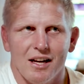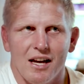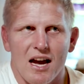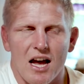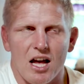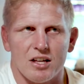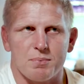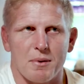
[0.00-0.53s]

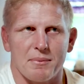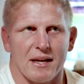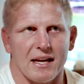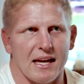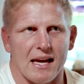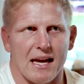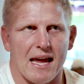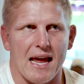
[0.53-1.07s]
And I was remember
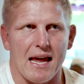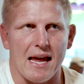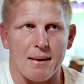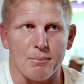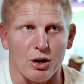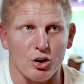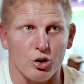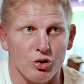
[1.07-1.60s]
thinking,
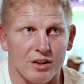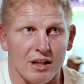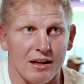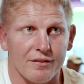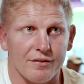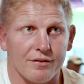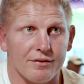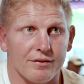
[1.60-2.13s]
am I good
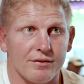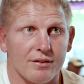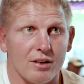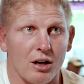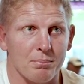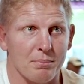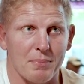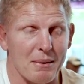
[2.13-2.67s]

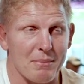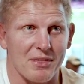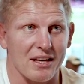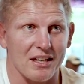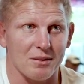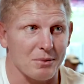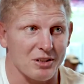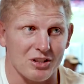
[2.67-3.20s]
enough? I remember
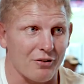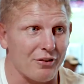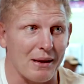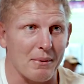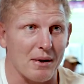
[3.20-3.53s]
thinking to myself,